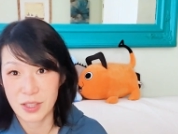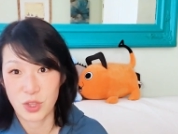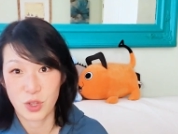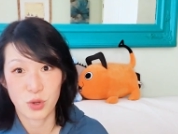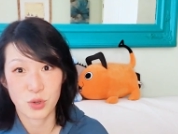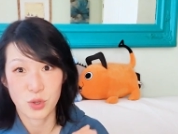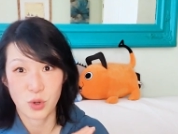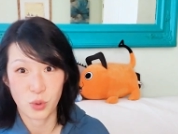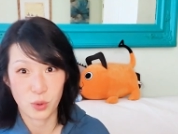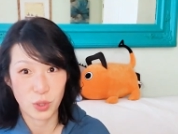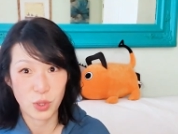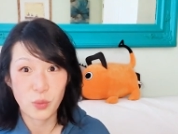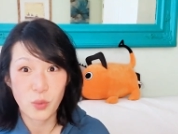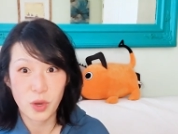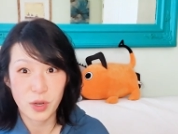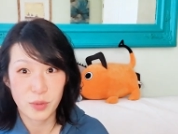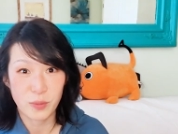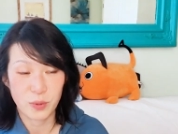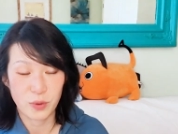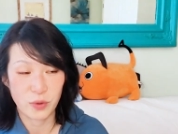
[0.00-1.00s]
They're totally
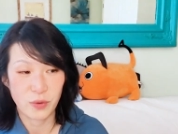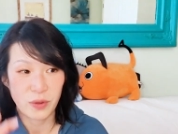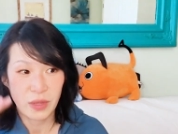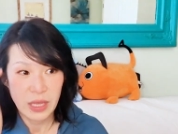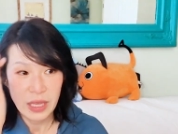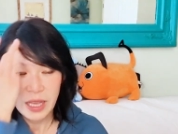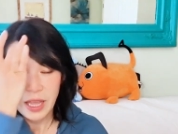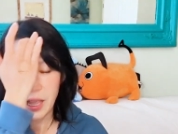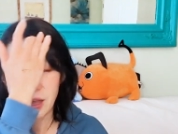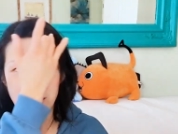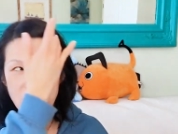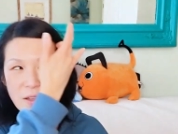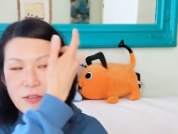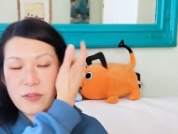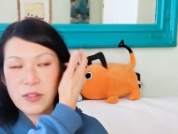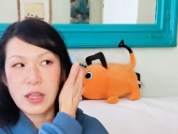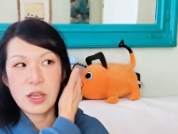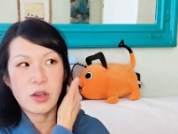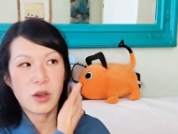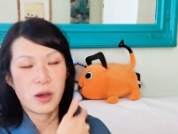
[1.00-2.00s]
waterproof and they
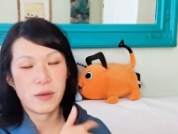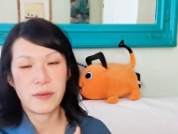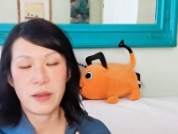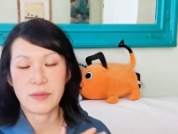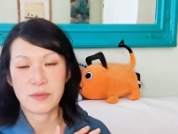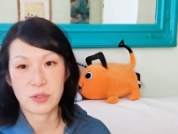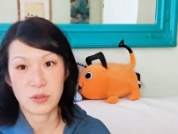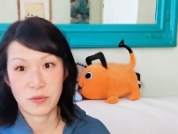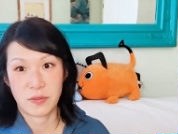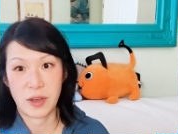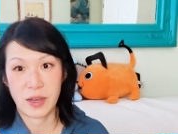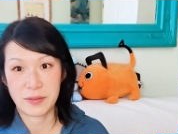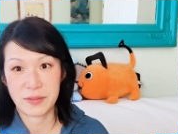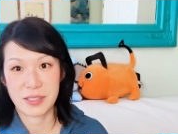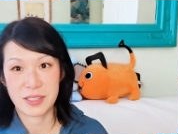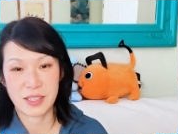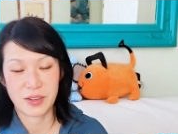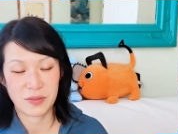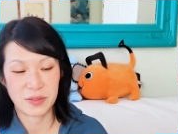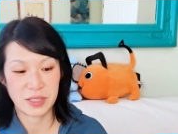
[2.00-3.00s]
flake off after 5 to
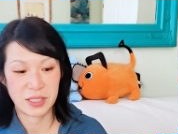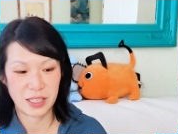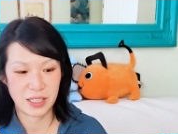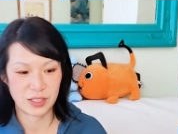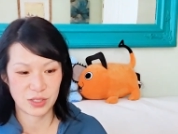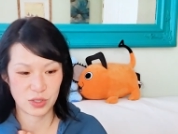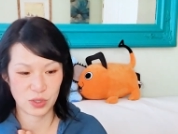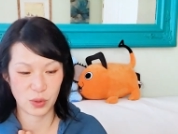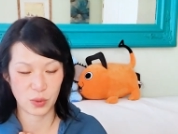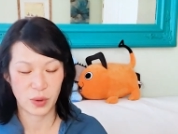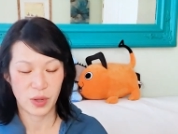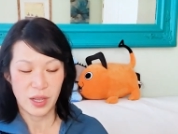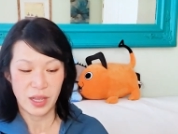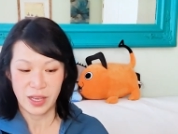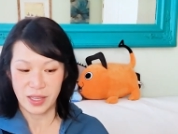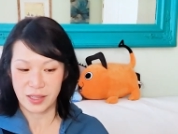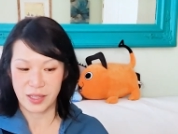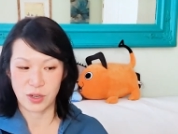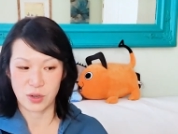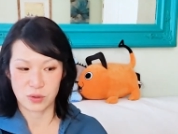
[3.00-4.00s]
7 days. So
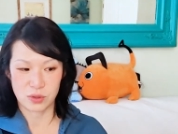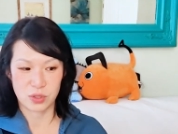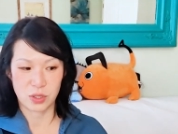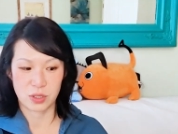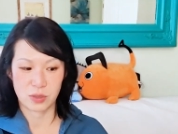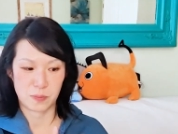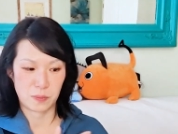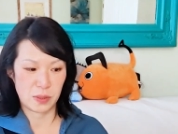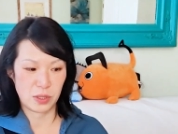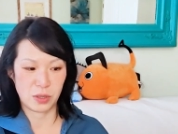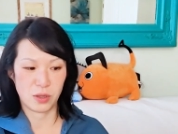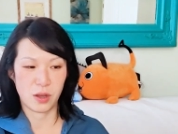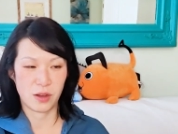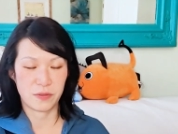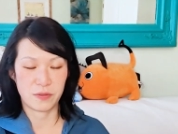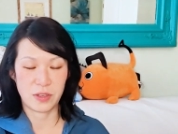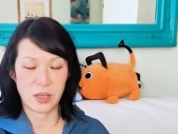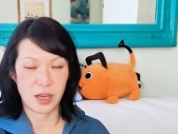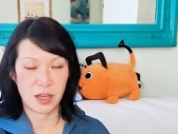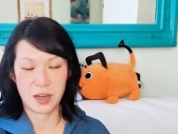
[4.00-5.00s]
they don't start to peel
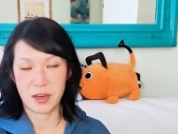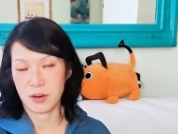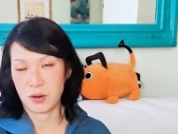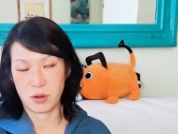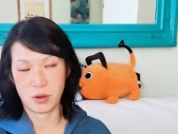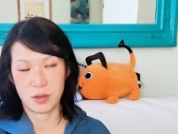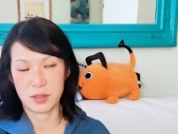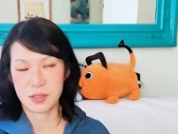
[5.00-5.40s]
off yet at all.